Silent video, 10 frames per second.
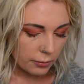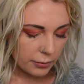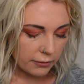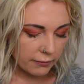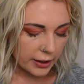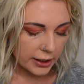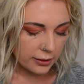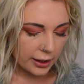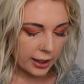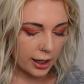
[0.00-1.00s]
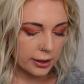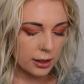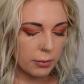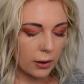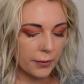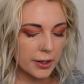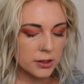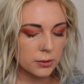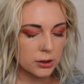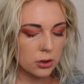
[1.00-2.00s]
Be very light-handed about
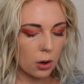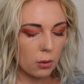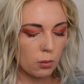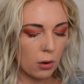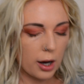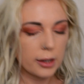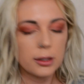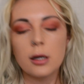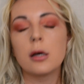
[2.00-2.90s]
this. We don't want